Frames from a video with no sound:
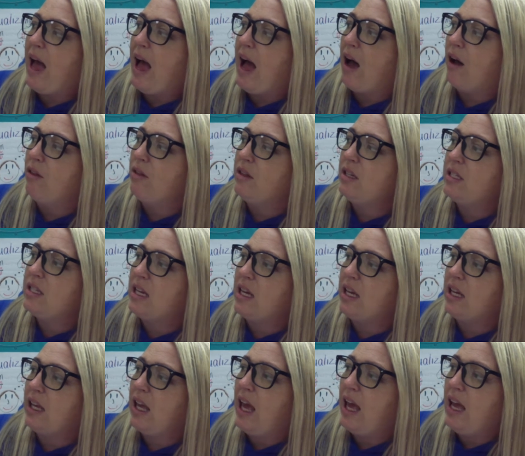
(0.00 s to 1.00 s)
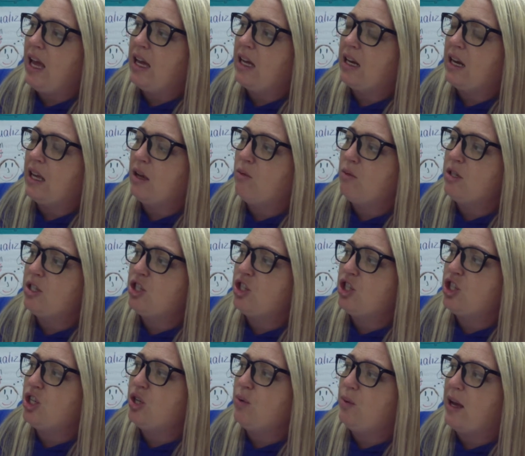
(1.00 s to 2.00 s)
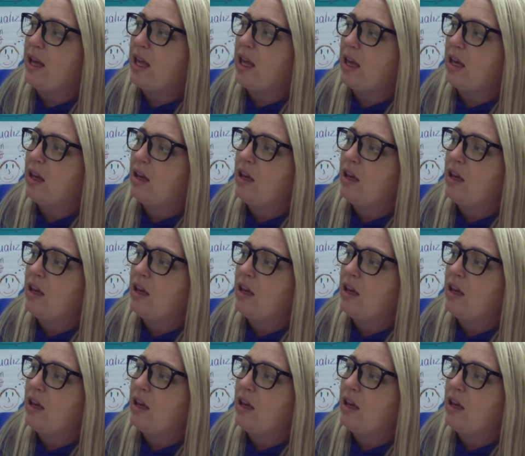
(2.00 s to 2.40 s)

out the tin can he was chewing.